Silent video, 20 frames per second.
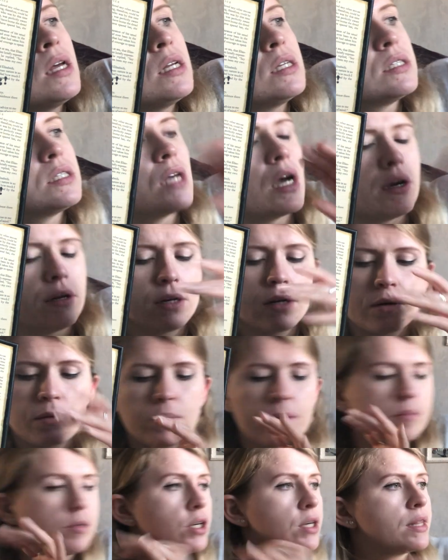So, I don't know
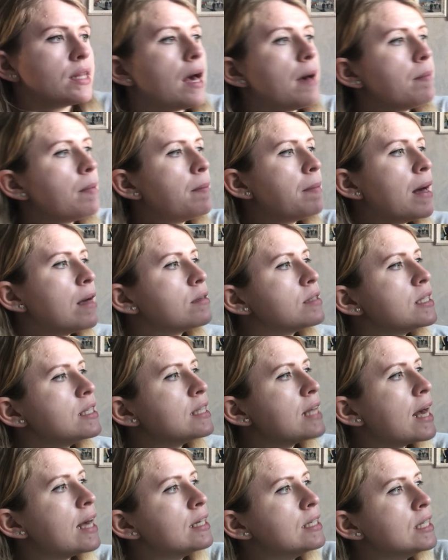why I'm doing that, my mouse
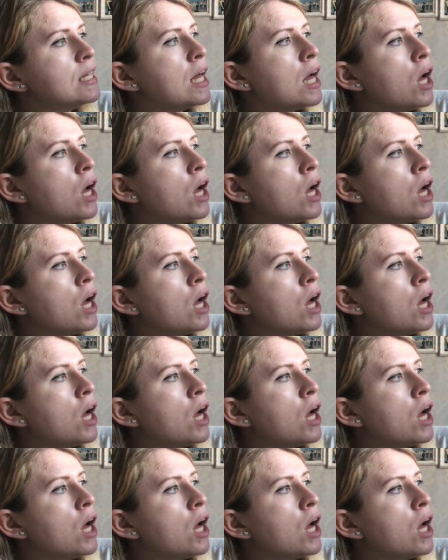is there.